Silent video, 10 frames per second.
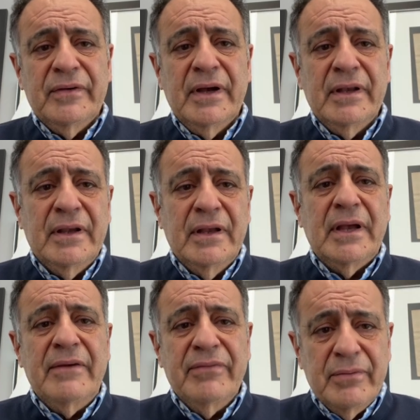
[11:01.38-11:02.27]

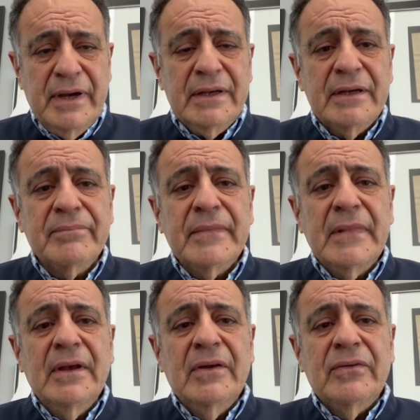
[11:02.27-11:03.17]
life threatening.
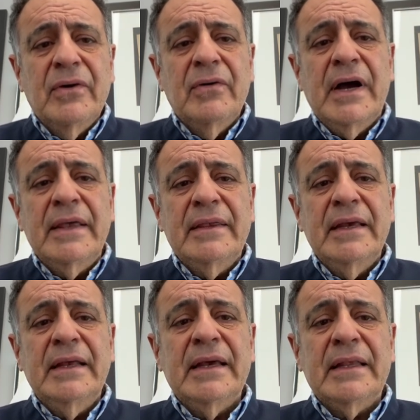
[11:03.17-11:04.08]
So I
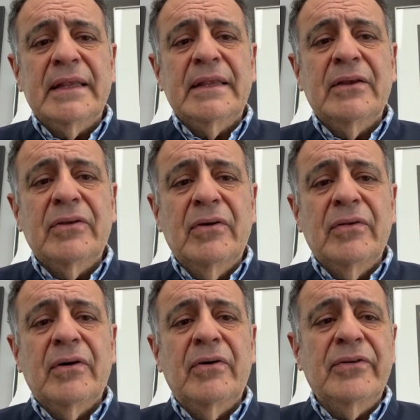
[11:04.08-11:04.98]
think that
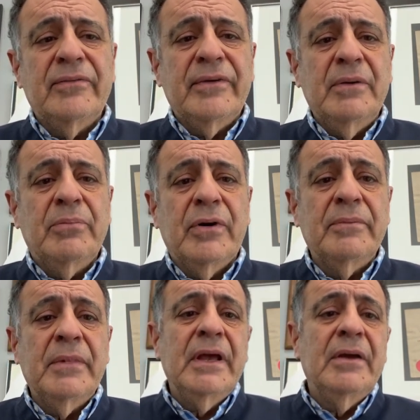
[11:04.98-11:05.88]
those are very important.